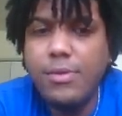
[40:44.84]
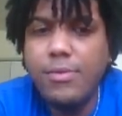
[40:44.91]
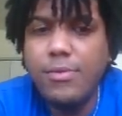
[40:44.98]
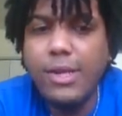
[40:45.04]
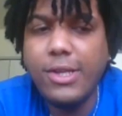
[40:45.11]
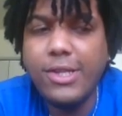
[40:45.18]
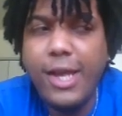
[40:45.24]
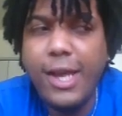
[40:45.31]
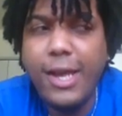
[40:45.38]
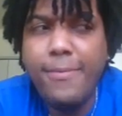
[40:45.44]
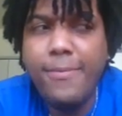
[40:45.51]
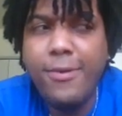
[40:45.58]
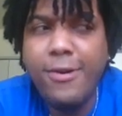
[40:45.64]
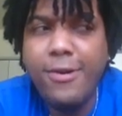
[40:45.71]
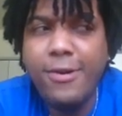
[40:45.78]
The sad
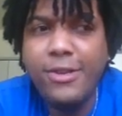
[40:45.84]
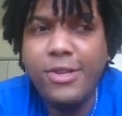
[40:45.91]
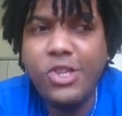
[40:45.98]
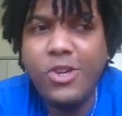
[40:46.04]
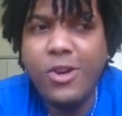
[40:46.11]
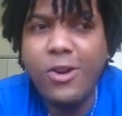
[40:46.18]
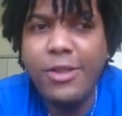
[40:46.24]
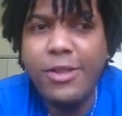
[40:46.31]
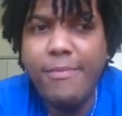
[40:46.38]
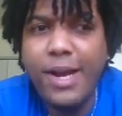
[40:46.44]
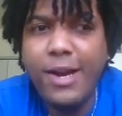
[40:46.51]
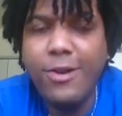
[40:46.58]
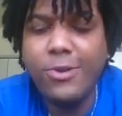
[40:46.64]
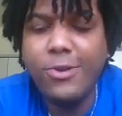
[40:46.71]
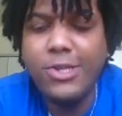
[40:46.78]
part is Charlotte
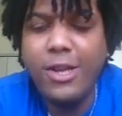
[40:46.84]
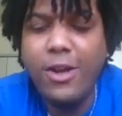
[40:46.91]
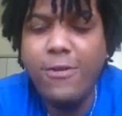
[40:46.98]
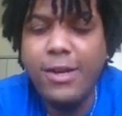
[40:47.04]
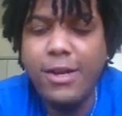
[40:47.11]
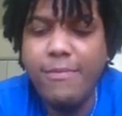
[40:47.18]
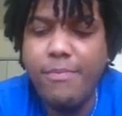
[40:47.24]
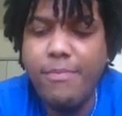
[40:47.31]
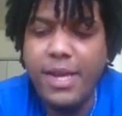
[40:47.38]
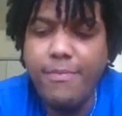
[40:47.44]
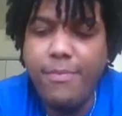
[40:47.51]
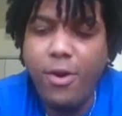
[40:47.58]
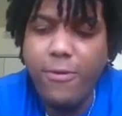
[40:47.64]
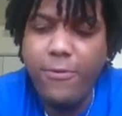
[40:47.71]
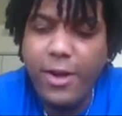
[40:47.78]
by herself could beat
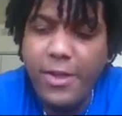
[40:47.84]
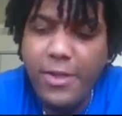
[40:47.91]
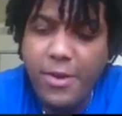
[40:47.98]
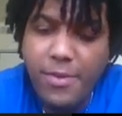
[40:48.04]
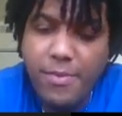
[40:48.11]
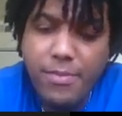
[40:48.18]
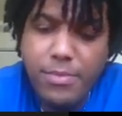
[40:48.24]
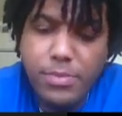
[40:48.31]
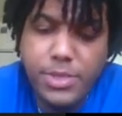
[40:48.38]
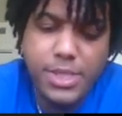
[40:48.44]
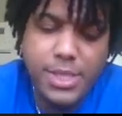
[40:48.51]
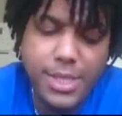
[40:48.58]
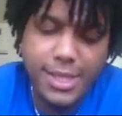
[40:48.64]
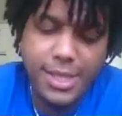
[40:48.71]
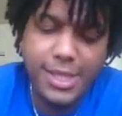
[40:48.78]
both of them.
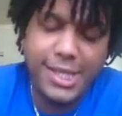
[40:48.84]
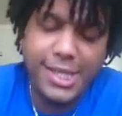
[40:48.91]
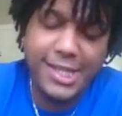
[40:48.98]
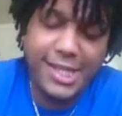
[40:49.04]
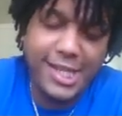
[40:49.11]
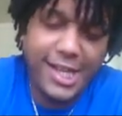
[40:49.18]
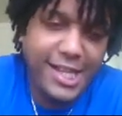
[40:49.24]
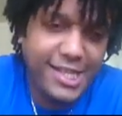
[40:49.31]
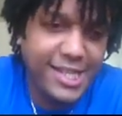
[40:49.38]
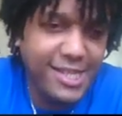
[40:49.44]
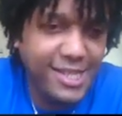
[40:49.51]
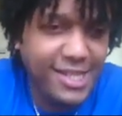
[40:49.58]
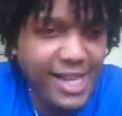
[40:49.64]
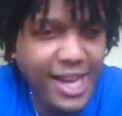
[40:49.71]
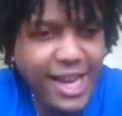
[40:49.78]
That's the
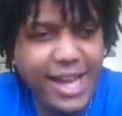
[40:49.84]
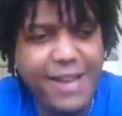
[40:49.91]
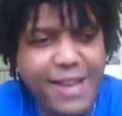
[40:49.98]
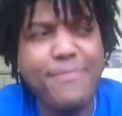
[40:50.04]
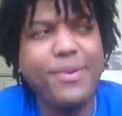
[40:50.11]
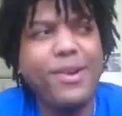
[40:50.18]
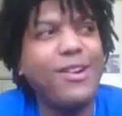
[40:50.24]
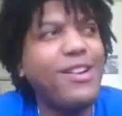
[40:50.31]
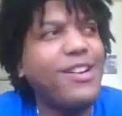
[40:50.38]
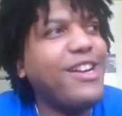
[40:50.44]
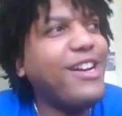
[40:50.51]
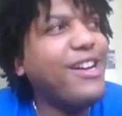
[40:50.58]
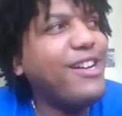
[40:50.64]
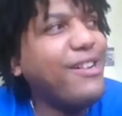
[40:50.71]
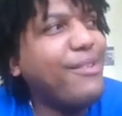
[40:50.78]
sad part.
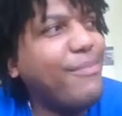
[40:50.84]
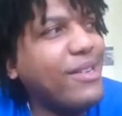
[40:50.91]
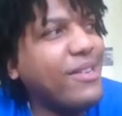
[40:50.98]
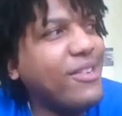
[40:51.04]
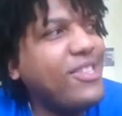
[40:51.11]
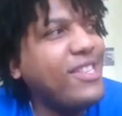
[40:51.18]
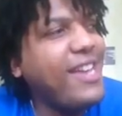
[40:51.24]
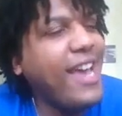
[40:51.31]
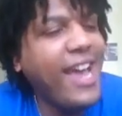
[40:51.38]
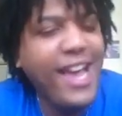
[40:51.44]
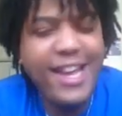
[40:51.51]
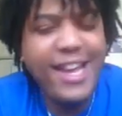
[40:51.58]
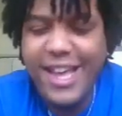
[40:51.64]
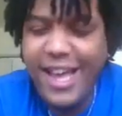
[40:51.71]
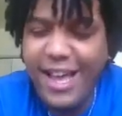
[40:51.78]
But if she
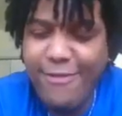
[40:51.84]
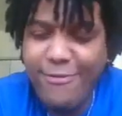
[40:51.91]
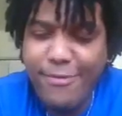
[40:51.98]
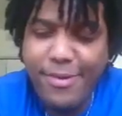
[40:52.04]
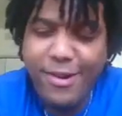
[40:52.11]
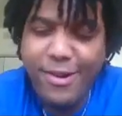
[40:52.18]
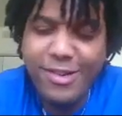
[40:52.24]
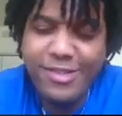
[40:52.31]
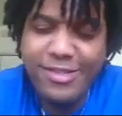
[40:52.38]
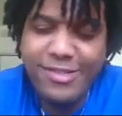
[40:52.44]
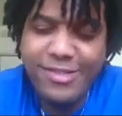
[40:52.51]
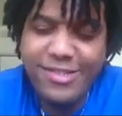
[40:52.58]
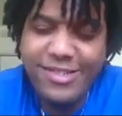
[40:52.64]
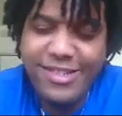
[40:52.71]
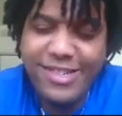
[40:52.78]
had to have a
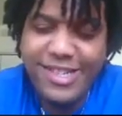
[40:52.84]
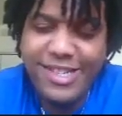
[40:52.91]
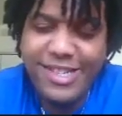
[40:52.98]
partner,